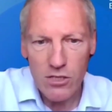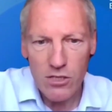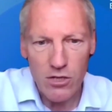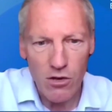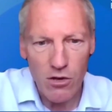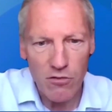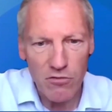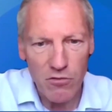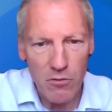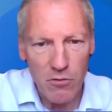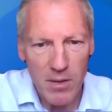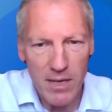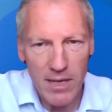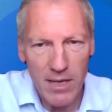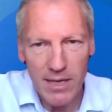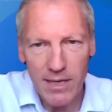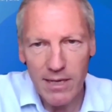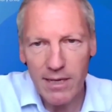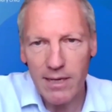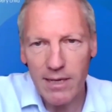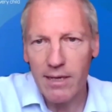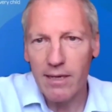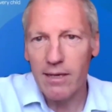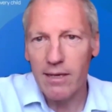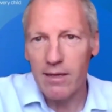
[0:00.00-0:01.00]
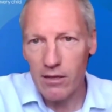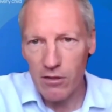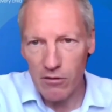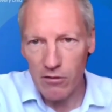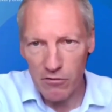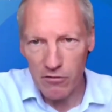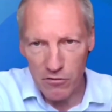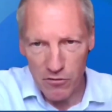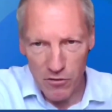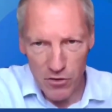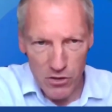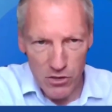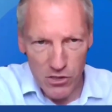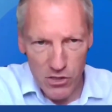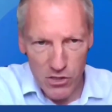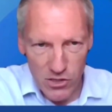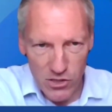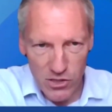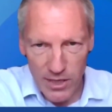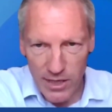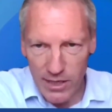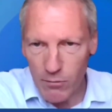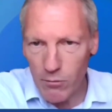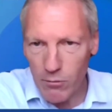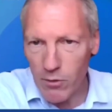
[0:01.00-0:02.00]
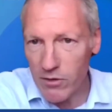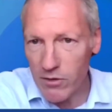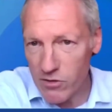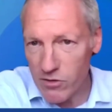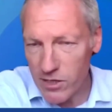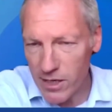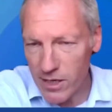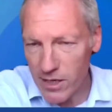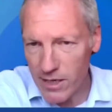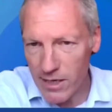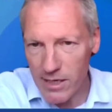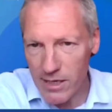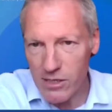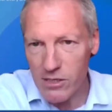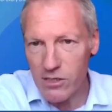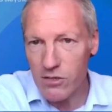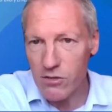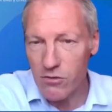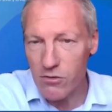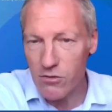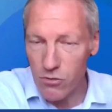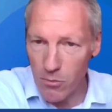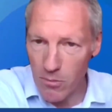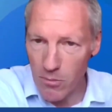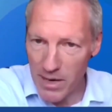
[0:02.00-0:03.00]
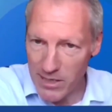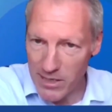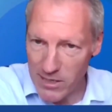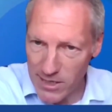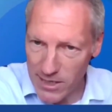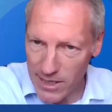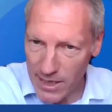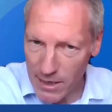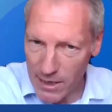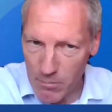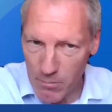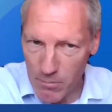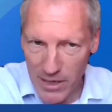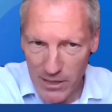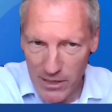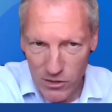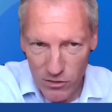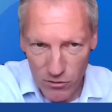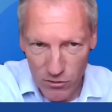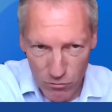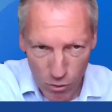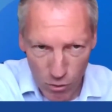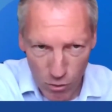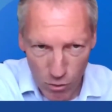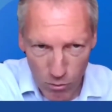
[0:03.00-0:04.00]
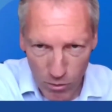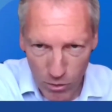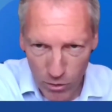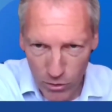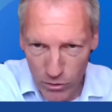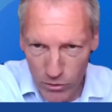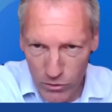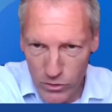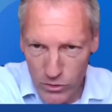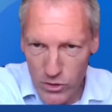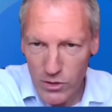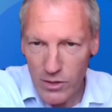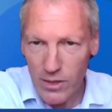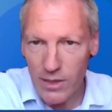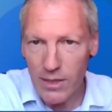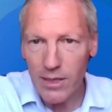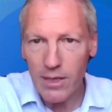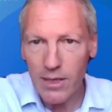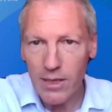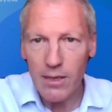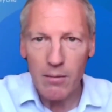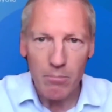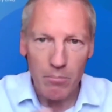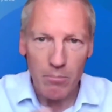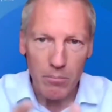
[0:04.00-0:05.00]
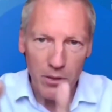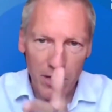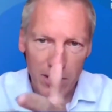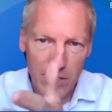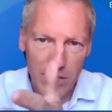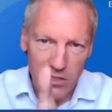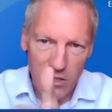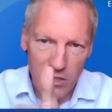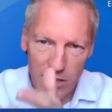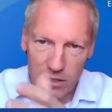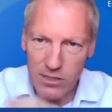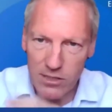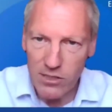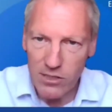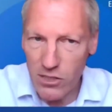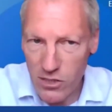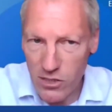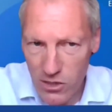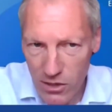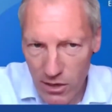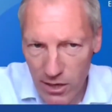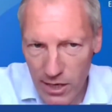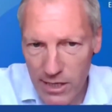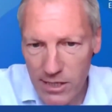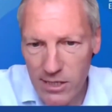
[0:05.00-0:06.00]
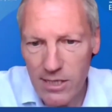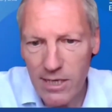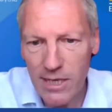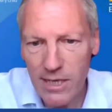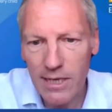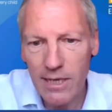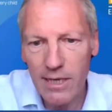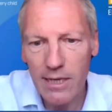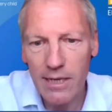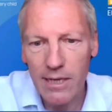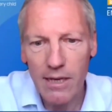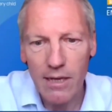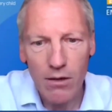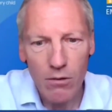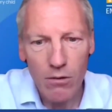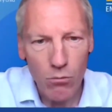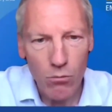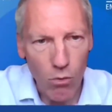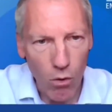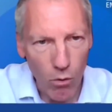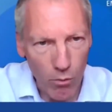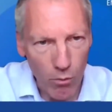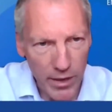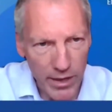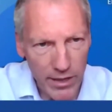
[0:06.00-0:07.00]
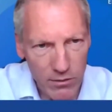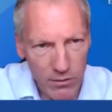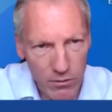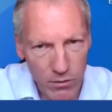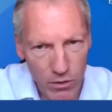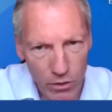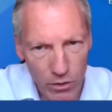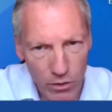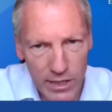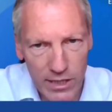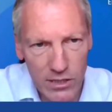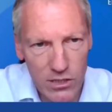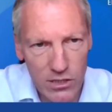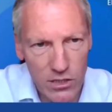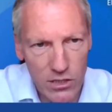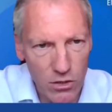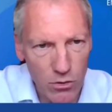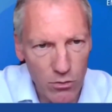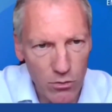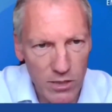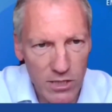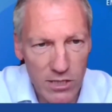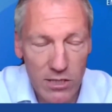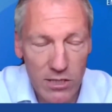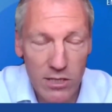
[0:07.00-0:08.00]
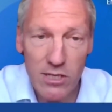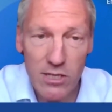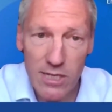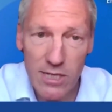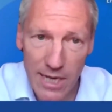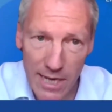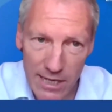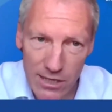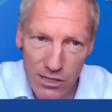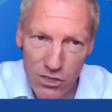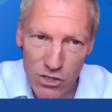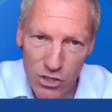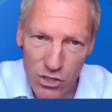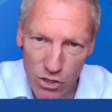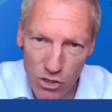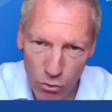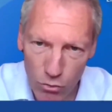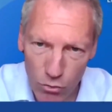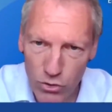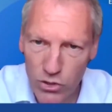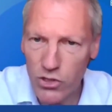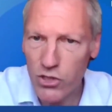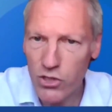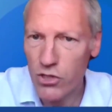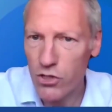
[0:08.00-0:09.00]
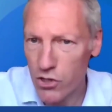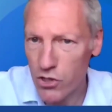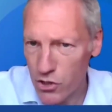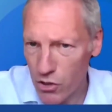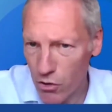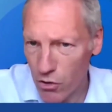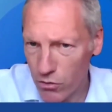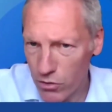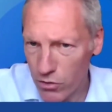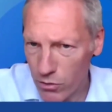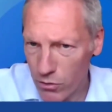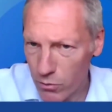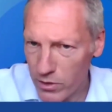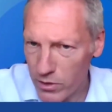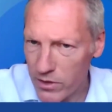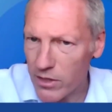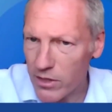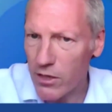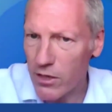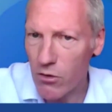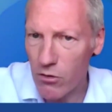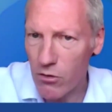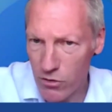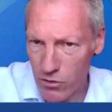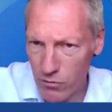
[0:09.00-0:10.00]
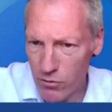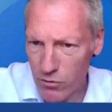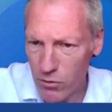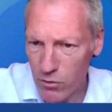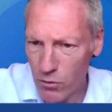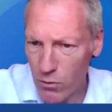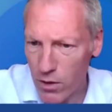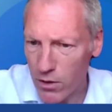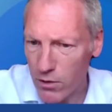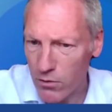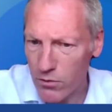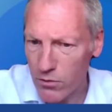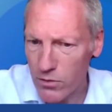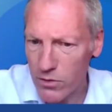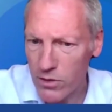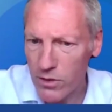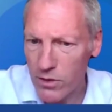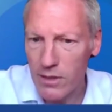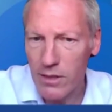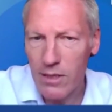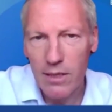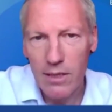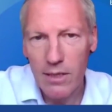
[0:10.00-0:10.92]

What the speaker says: So for me, the first thing we've seen is dramatic impacts of role models, but as a society, what we're looking to do is to stand shoulder to shoulder with the youth of the world,